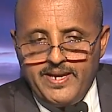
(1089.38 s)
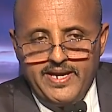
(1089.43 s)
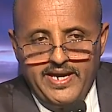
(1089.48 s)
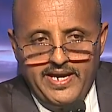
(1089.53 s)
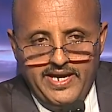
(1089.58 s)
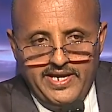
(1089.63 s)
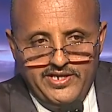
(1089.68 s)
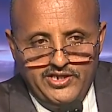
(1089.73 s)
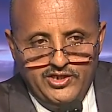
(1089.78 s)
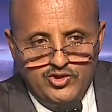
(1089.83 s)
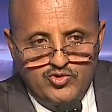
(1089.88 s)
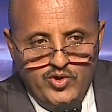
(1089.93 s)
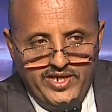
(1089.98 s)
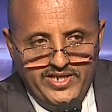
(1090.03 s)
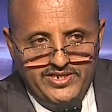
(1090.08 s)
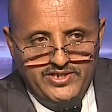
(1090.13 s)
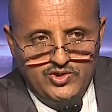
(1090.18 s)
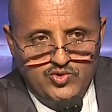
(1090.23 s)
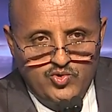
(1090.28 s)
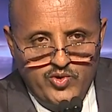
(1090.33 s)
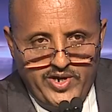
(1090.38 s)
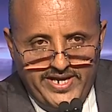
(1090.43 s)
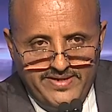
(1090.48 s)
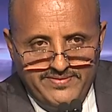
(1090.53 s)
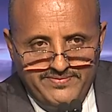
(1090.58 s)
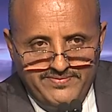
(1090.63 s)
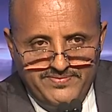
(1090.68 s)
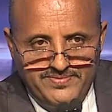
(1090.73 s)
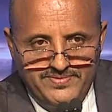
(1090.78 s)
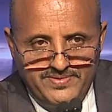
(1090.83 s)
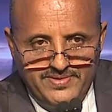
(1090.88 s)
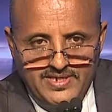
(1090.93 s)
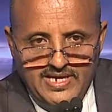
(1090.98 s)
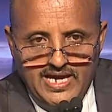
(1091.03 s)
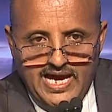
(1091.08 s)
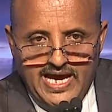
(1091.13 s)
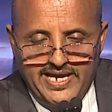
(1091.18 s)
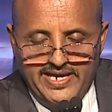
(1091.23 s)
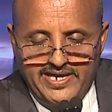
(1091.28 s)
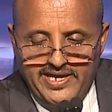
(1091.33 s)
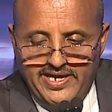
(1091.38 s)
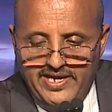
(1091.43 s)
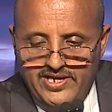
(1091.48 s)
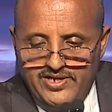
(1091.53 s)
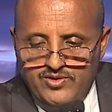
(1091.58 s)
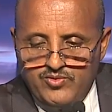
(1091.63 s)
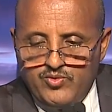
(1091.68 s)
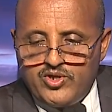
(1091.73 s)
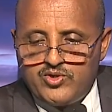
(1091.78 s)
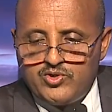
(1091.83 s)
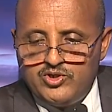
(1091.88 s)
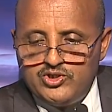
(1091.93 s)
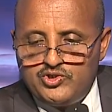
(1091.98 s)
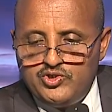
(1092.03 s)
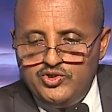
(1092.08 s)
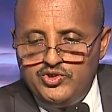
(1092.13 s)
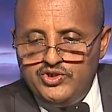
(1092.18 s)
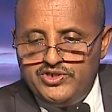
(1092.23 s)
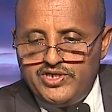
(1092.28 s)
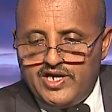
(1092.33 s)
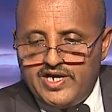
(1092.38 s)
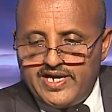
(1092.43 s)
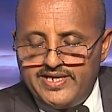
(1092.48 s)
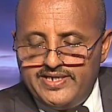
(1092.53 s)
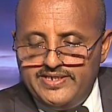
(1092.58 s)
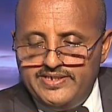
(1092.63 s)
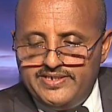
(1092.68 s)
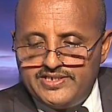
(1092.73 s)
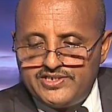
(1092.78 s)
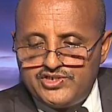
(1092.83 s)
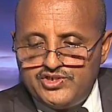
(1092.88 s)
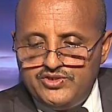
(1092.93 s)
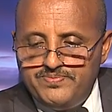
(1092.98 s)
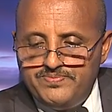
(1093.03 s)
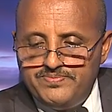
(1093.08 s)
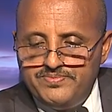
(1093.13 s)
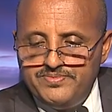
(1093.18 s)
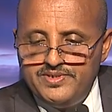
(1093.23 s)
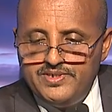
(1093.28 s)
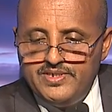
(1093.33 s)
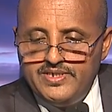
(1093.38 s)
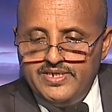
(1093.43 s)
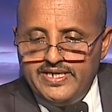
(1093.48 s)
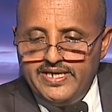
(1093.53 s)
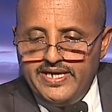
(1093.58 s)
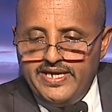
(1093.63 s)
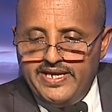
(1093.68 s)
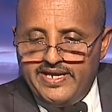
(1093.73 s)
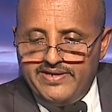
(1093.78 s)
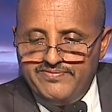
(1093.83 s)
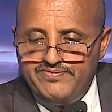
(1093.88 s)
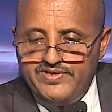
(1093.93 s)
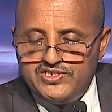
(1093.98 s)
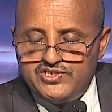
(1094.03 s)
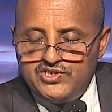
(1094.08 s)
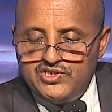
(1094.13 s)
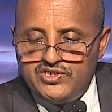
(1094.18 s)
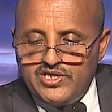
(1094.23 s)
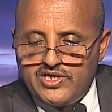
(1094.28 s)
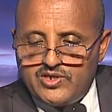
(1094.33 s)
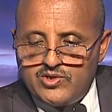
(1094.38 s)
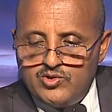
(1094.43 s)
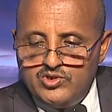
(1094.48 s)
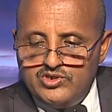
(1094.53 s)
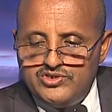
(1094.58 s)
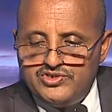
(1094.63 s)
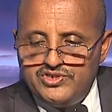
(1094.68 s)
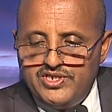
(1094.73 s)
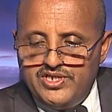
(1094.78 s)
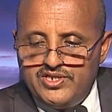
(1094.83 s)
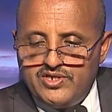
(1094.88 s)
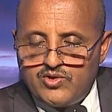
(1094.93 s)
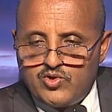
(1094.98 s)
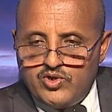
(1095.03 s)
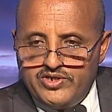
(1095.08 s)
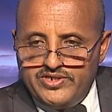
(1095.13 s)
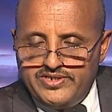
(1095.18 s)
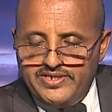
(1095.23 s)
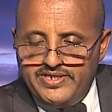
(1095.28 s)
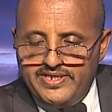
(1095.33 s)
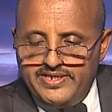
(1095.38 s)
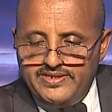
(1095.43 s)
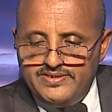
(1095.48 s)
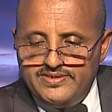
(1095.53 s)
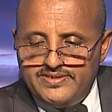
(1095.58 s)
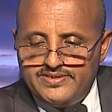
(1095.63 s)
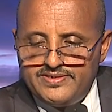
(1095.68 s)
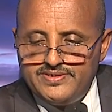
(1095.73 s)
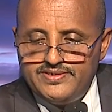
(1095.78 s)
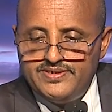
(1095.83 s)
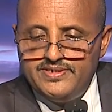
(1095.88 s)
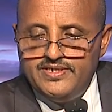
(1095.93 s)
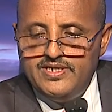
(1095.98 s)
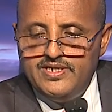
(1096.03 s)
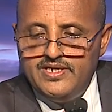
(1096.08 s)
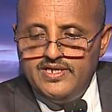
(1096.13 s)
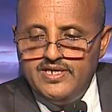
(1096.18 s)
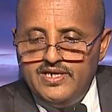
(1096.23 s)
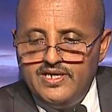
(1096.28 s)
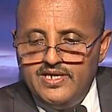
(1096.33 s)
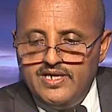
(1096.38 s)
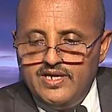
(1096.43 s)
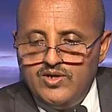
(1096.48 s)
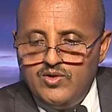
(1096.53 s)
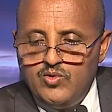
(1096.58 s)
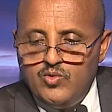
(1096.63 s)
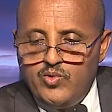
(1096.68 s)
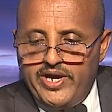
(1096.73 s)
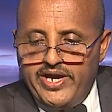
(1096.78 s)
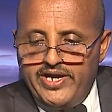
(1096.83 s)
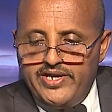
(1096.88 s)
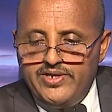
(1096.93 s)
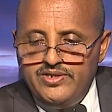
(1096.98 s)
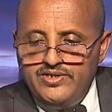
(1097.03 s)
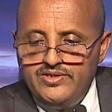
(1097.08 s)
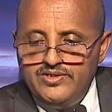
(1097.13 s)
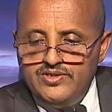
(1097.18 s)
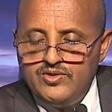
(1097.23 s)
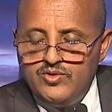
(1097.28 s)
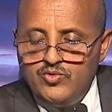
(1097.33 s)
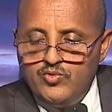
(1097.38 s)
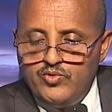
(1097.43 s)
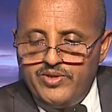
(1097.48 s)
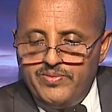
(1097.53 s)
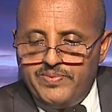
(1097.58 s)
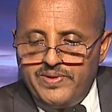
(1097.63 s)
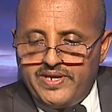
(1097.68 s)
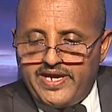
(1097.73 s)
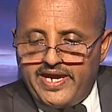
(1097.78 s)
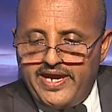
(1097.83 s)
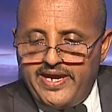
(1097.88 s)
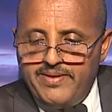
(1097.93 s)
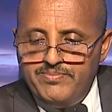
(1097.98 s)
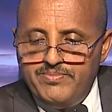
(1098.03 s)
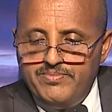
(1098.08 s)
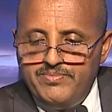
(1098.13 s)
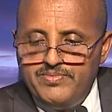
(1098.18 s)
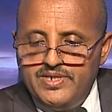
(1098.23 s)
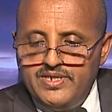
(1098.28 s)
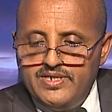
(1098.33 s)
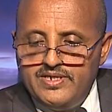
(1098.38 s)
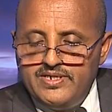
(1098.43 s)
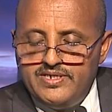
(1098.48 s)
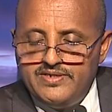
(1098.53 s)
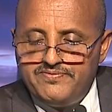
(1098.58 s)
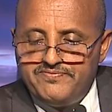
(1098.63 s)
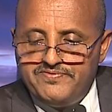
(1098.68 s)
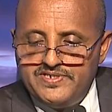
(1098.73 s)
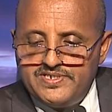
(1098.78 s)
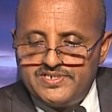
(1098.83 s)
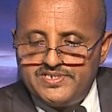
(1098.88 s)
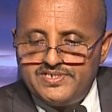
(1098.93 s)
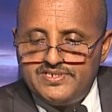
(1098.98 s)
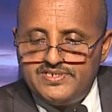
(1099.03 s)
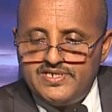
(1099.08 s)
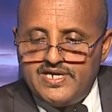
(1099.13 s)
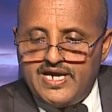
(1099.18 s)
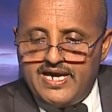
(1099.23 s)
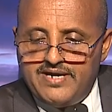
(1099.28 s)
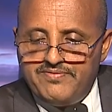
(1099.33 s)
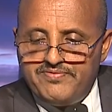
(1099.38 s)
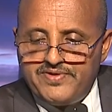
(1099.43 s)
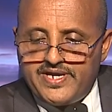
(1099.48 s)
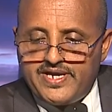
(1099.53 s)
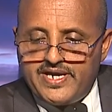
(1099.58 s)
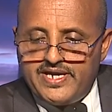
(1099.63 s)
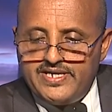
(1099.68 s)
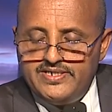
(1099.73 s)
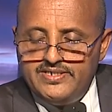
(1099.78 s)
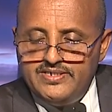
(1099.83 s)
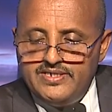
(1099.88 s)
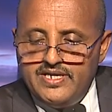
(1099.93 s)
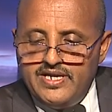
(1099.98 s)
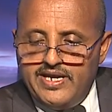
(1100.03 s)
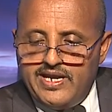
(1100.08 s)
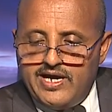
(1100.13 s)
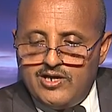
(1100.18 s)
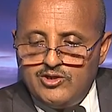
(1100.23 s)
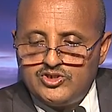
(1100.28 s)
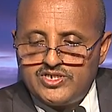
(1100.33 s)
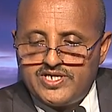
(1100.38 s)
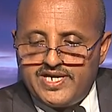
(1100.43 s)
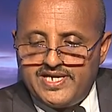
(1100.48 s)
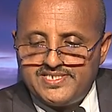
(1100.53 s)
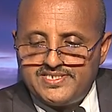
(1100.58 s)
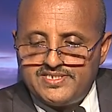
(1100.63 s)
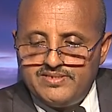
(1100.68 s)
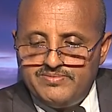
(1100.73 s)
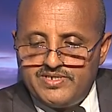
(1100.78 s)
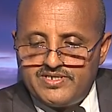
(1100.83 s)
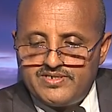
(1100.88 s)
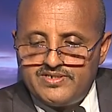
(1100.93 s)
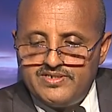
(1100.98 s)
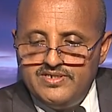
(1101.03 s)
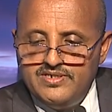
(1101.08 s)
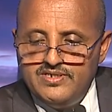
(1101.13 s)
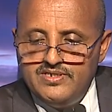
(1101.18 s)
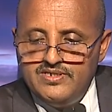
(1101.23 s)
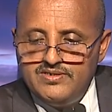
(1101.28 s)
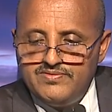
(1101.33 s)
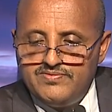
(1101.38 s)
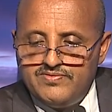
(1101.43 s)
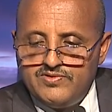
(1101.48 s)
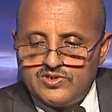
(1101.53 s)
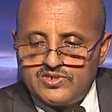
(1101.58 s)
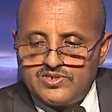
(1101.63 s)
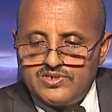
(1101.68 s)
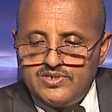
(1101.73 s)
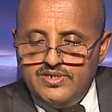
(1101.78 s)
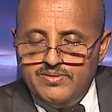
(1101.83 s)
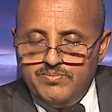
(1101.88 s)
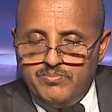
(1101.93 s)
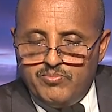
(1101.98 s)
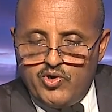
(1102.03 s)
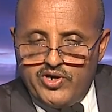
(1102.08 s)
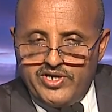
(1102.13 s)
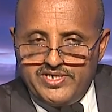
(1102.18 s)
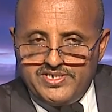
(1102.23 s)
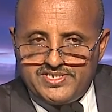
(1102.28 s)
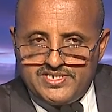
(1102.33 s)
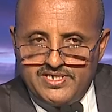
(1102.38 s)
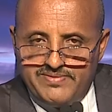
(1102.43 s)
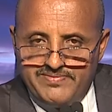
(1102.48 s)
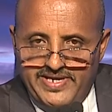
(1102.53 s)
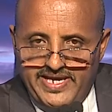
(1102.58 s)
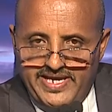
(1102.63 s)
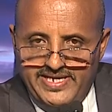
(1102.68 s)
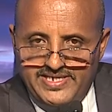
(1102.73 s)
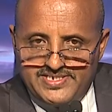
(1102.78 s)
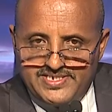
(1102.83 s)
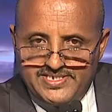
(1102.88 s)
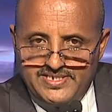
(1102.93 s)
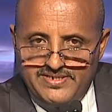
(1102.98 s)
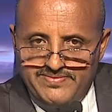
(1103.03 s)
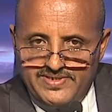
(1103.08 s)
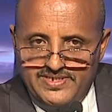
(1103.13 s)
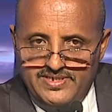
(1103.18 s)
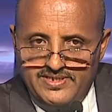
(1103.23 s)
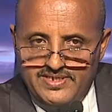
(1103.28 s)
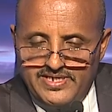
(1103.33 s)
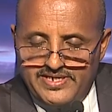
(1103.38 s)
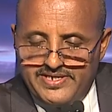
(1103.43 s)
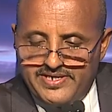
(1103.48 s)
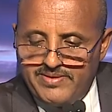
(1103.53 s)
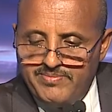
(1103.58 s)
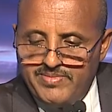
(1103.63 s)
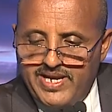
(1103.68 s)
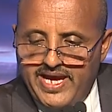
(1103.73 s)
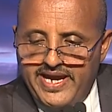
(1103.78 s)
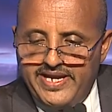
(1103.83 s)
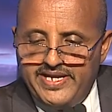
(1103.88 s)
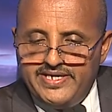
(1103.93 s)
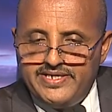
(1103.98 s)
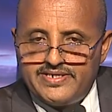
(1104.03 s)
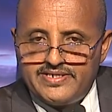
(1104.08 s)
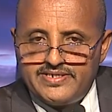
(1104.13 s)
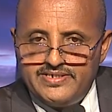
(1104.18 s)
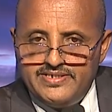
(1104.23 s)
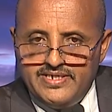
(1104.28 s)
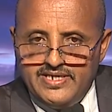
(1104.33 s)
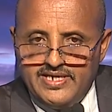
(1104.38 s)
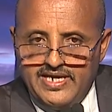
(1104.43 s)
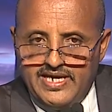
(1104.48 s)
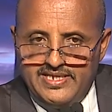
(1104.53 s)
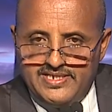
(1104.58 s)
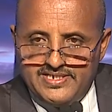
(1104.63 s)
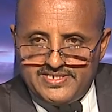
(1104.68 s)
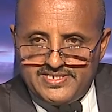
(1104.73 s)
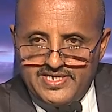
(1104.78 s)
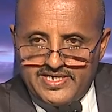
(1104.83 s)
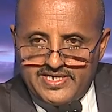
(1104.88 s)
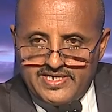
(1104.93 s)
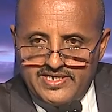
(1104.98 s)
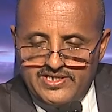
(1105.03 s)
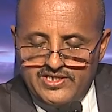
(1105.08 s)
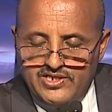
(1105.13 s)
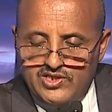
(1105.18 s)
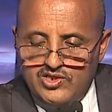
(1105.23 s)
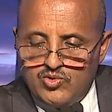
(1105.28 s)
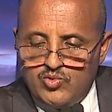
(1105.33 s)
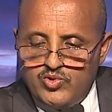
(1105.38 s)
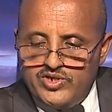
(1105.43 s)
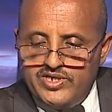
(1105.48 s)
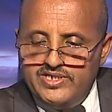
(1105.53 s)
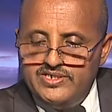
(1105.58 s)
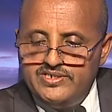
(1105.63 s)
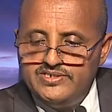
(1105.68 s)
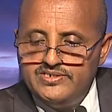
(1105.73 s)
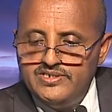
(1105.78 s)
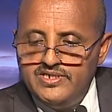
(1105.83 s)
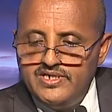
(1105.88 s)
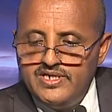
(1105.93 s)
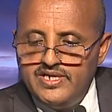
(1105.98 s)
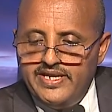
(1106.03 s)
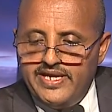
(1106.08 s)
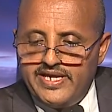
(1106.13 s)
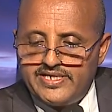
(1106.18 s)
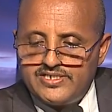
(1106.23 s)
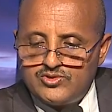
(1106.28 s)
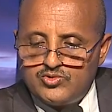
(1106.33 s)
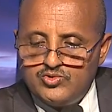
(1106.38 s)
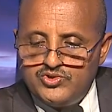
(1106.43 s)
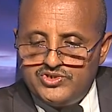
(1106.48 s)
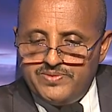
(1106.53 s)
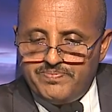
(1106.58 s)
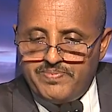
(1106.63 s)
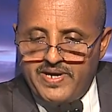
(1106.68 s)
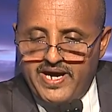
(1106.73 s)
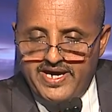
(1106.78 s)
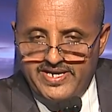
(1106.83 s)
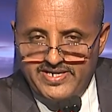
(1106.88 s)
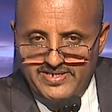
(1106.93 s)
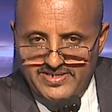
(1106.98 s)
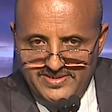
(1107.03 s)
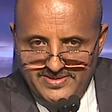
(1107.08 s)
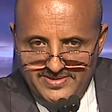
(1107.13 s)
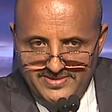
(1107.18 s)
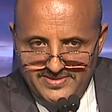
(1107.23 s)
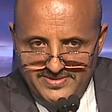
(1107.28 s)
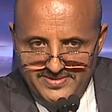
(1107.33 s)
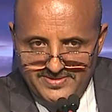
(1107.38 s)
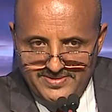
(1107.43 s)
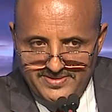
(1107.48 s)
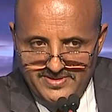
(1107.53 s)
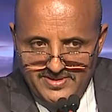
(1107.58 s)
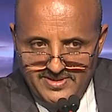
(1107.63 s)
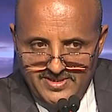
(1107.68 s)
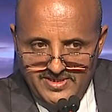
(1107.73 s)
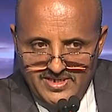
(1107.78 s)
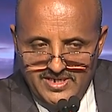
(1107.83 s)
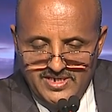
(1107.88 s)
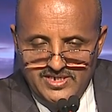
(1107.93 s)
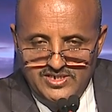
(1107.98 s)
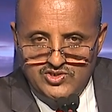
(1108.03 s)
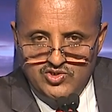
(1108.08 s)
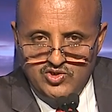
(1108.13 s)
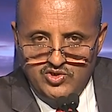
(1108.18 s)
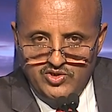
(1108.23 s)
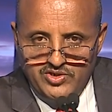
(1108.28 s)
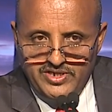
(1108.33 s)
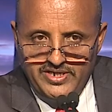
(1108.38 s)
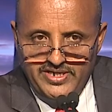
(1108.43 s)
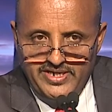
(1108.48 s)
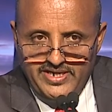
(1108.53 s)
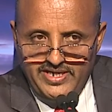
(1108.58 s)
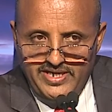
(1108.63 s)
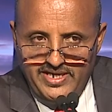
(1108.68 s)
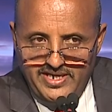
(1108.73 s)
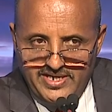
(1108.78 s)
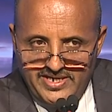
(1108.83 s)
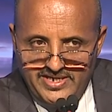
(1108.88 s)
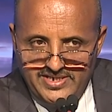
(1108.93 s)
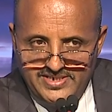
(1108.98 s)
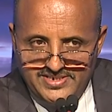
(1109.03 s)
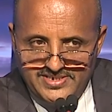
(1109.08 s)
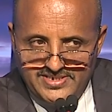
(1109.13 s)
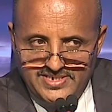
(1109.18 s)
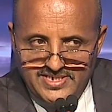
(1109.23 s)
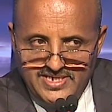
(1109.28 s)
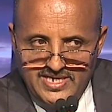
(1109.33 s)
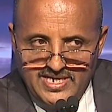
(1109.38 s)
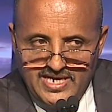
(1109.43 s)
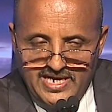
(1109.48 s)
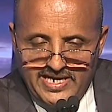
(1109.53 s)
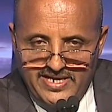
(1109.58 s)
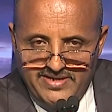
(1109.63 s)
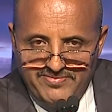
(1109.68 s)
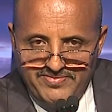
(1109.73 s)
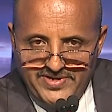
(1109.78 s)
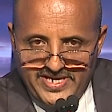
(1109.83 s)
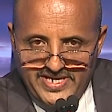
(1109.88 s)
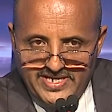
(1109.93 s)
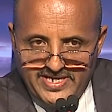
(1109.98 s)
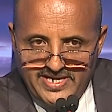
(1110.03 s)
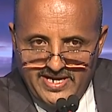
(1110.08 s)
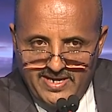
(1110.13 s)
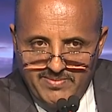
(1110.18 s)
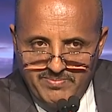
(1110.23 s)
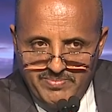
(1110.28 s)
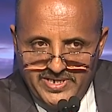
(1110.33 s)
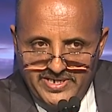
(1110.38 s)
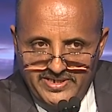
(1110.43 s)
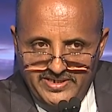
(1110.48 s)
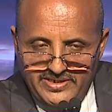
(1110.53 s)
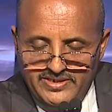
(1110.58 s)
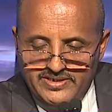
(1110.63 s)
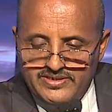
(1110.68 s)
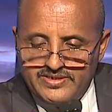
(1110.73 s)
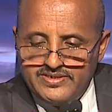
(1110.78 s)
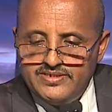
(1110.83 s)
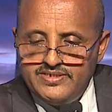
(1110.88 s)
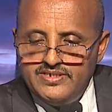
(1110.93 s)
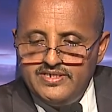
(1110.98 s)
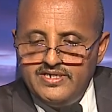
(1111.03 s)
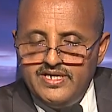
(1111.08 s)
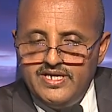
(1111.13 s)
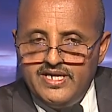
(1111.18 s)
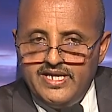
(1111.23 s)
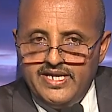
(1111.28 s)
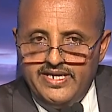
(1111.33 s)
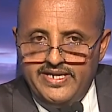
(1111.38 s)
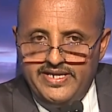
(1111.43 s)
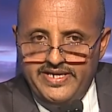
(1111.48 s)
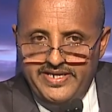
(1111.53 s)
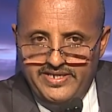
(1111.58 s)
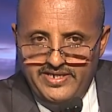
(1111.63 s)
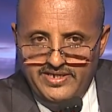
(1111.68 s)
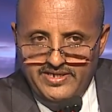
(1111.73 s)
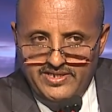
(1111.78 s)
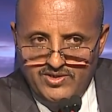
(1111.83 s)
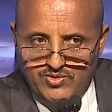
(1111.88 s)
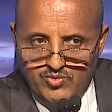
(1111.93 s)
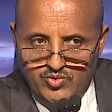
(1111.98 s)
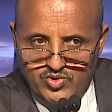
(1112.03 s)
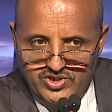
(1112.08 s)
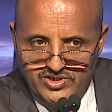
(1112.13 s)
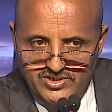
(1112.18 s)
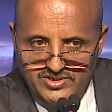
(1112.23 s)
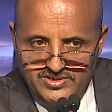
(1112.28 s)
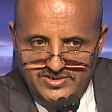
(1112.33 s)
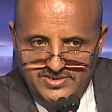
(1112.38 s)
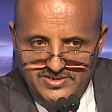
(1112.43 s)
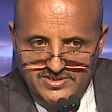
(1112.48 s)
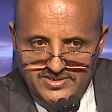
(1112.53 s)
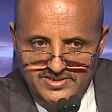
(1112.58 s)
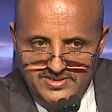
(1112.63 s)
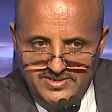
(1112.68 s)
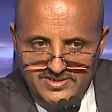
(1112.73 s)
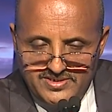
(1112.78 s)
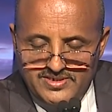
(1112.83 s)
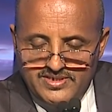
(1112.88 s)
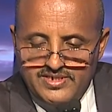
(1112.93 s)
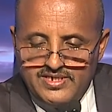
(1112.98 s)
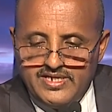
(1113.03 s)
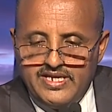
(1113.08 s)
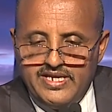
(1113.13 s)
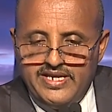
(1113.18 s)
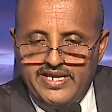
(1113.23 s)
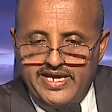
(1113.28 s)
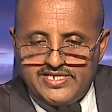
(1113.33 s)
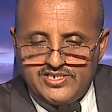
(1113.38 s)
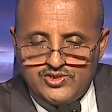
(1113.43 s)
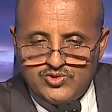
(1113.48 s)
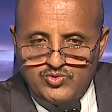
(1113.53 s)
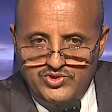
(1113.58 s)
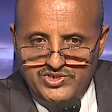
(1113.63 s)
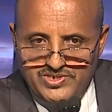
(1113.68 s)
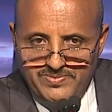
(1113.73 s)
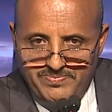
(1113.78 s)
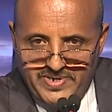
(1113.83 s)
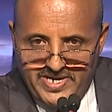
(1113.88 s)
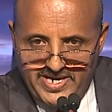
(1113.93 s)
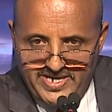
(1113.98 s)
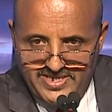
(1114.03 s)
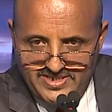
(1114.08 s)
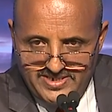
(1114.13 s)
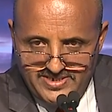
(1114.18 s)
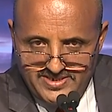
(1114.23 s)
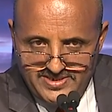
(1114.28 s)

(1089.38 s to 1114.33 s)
And in 2012, again, we continued our leadership in aviation technology in the continent when we became the first African launch customer for Boeing 787, the Dreamliner, and the second in the world next to Japan. So here is an African company leading the world next to Japan,